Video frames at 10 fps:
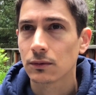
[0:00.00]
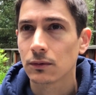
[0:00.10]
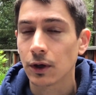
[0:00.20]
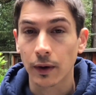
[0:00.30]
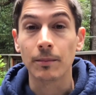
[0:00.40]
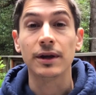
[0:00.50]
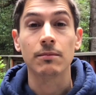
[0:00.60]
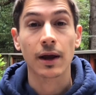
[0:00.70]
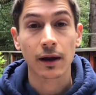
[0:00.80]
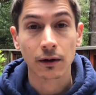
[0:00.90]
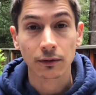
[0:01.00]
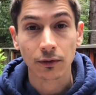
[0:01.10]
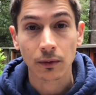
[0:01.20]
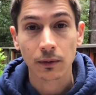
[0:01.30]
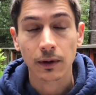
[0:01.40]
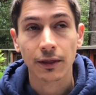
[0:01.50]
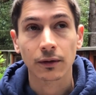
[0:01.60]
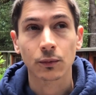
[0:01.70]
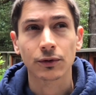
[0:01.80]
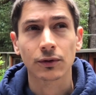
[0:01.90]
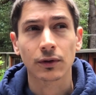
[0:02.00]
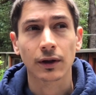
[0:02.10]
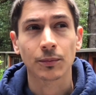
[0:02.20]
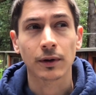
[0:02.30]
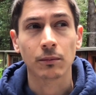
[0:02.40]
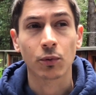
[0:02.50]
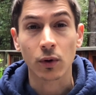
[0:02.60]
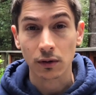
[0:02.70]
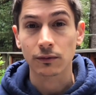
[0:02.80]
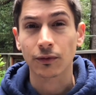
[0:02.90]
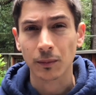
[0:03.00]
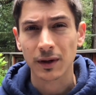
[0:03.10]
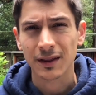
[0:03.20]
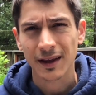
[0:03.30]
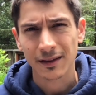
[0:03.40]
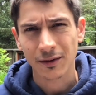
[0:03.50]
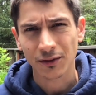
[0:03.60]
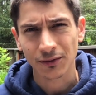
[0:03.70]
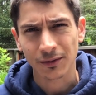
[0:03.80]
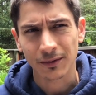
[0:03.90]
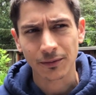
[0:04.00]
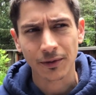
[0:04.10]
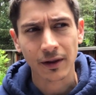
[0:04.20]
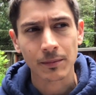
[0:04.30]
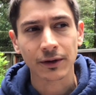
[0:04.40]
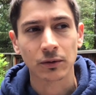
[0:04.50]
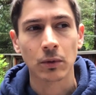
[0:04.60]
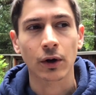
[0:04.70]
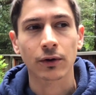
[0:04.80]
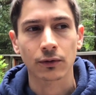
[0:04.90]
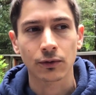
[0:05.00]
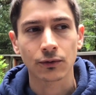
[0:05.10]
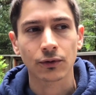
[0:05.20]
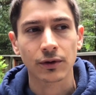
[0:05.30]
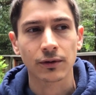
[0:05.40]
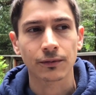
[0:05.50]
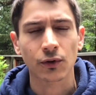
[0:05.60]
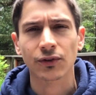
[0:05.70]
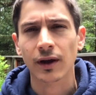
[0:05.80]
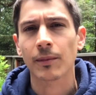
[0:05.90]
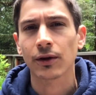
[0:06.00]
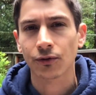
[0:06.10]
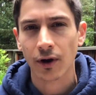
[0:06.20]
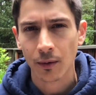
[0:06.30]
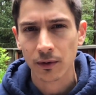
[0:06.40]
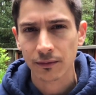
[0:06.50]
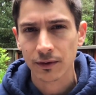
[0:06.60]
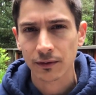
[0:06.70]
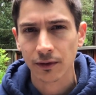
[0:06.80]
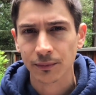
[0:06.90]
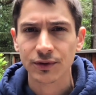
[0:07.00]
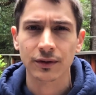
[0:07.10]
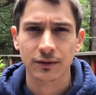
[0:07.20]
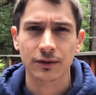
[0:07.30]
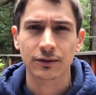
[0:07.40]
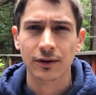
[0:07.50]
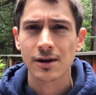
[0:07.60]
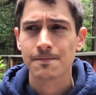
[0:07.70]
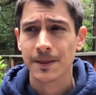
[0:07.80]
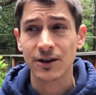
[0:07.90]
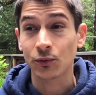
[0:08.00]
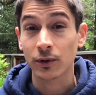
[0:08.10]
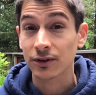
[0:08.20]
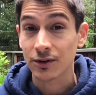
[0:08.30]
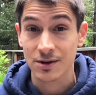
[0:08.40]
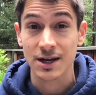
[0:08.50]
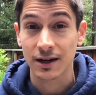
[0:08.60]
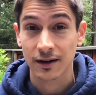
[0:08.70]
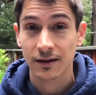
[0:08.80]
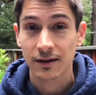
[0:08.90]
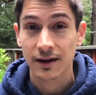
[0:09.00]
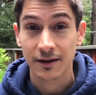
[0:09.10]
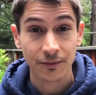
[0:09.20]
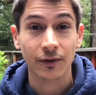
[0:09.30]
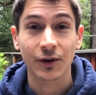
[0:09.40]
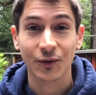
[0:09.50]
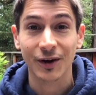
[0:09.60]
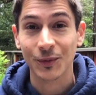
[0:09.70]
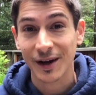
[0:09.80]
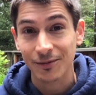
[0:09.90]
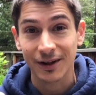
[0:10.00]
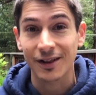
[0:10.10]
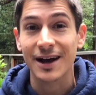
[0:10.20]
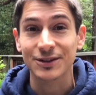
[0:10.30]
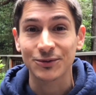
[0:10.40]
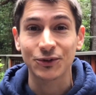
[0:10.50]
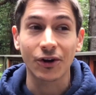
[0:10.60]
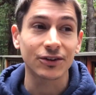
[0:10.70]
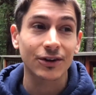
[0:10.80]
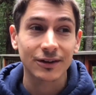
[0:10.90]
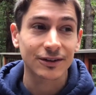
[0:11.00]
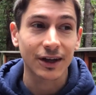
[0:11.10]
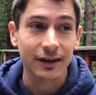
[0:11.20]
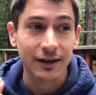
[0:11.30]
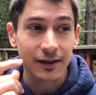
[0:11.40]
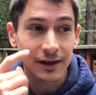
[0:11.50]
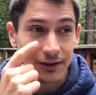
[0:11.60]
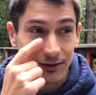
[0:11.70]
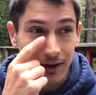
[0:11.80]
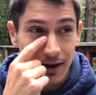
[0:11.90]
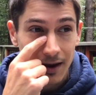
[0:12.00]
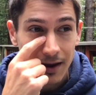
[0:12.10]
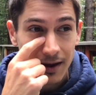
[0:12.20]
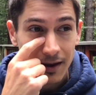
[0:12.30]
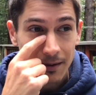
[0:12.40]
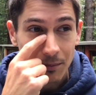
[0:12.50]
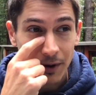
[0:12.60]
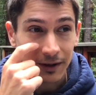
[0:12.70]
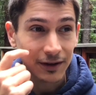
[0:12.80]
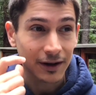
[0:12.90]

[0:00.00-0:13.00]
MDMA also, I think, has been important for me. There's developmental markers. Usually the first time I try one of these substances, each one's unique and different, right? We have a class of drugs called psychedelics, but